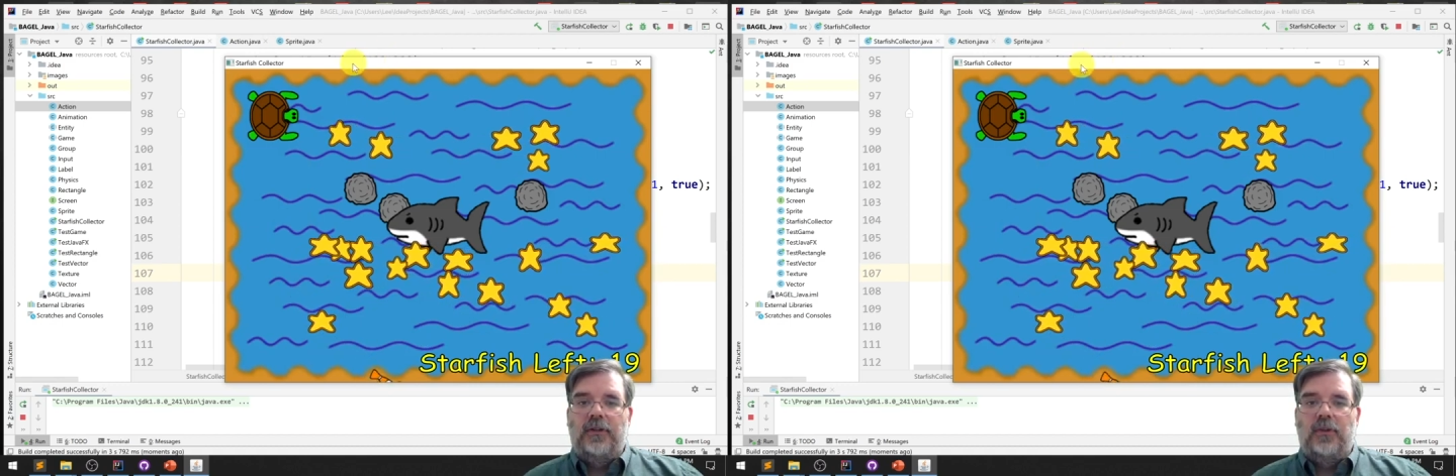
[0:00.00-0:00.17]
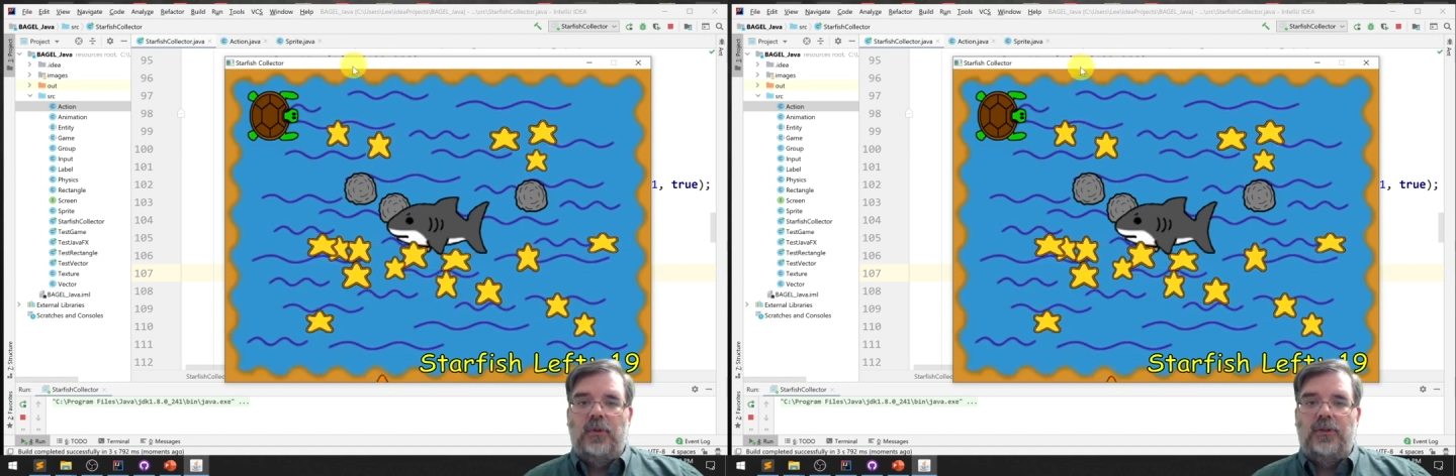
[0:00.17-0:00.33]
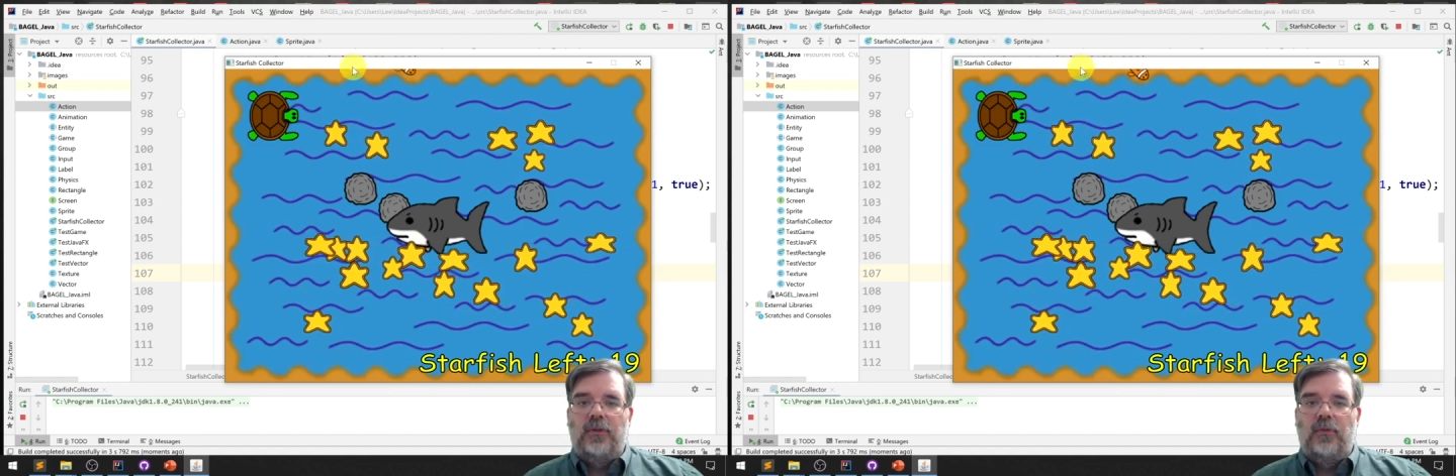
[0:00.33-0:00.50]

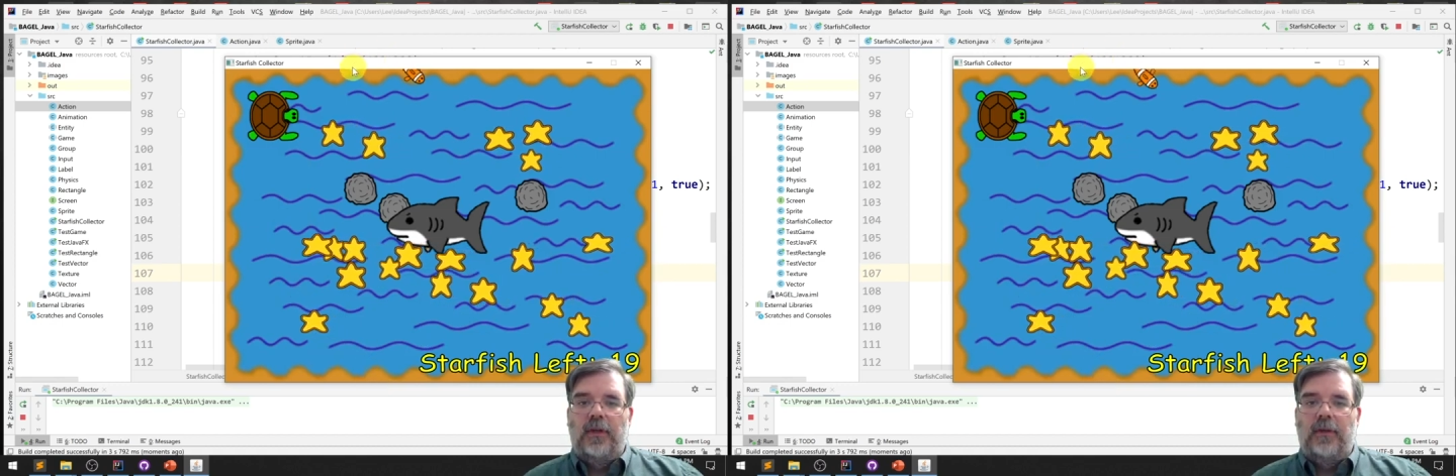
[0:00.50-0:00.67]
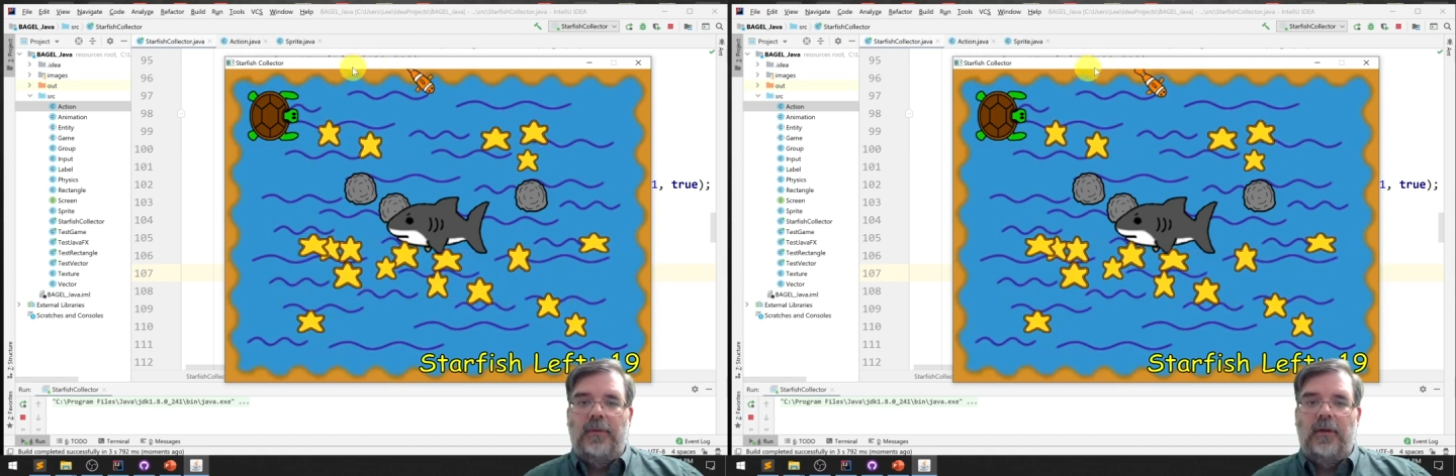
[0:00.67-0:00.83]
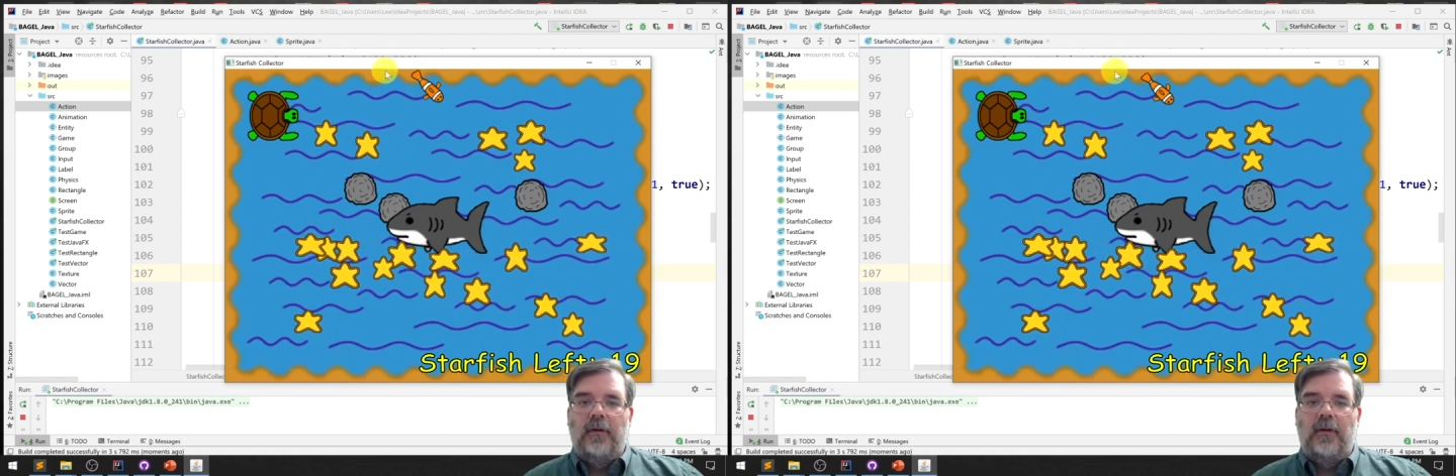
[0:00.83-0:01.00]
so it should
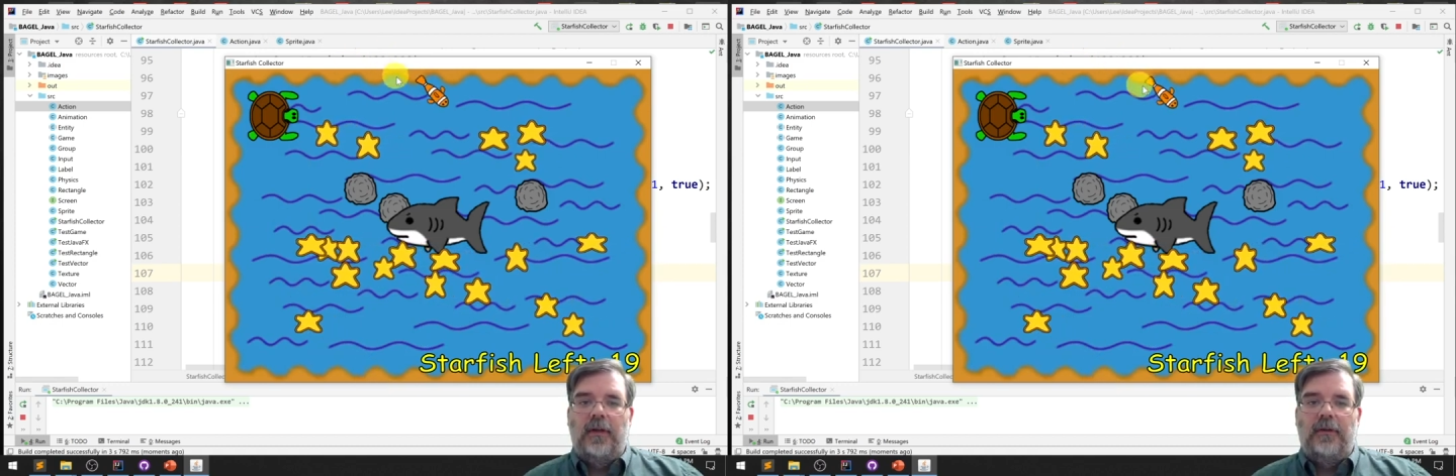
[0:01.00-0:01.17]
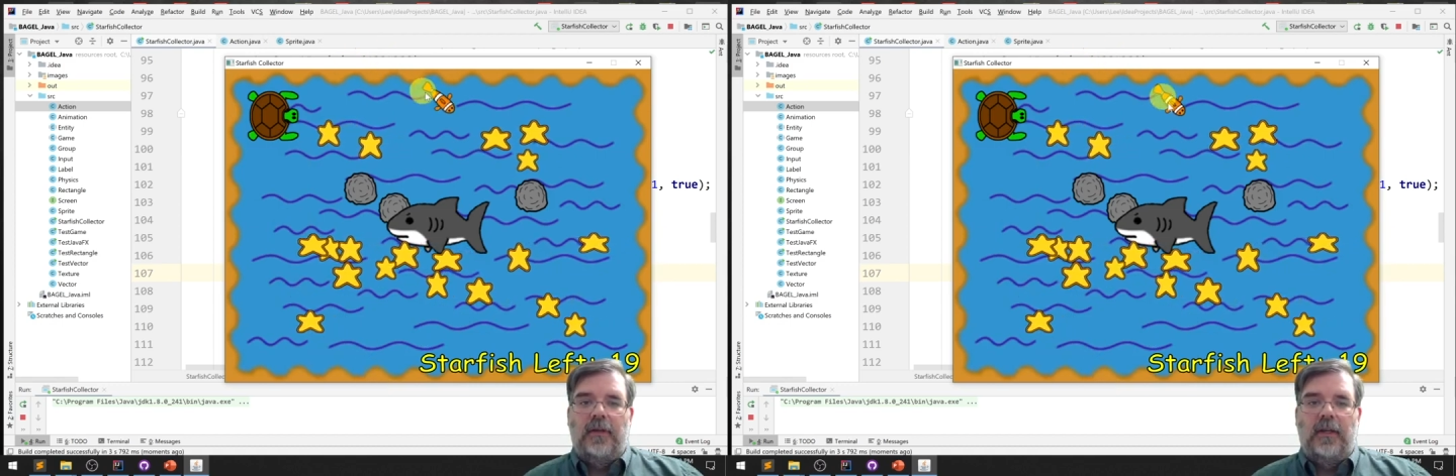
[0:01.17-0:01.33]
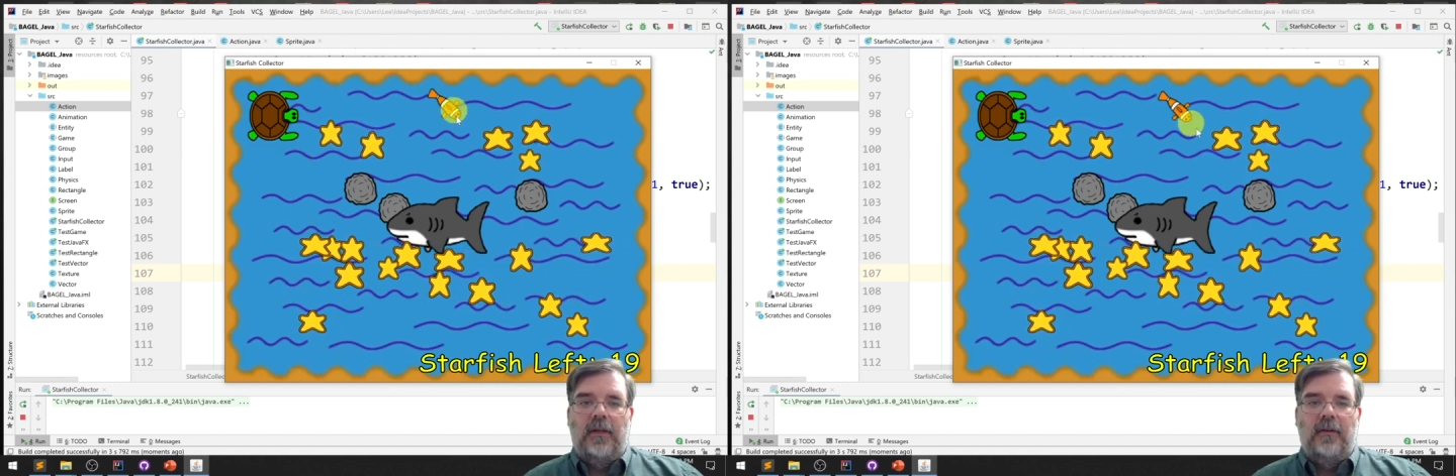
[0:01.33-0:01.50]
reappear
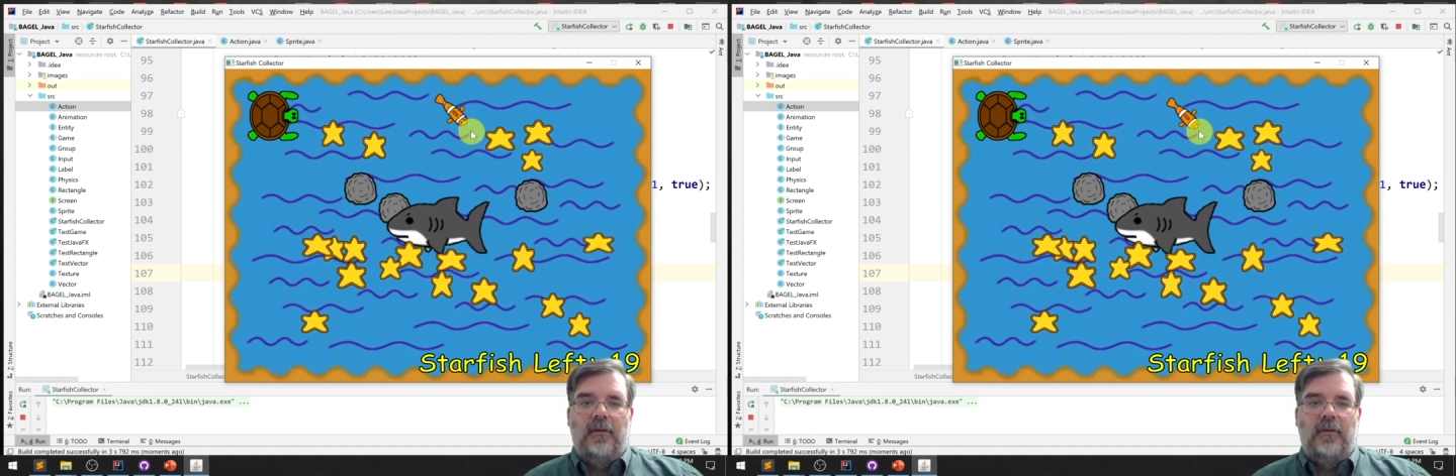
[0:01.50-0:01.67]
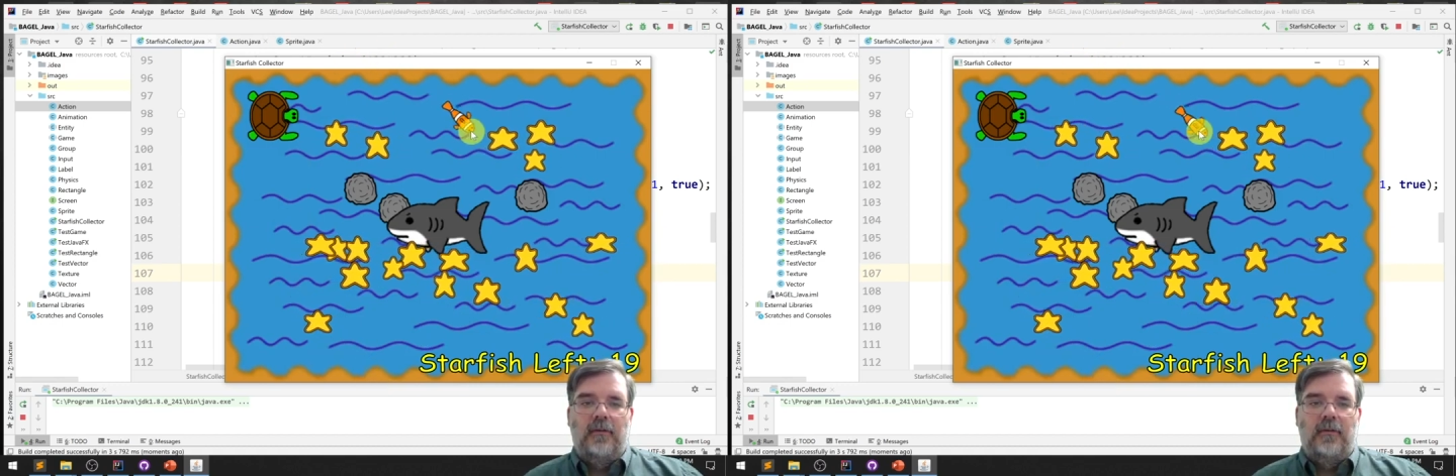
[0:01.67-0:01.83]
around here.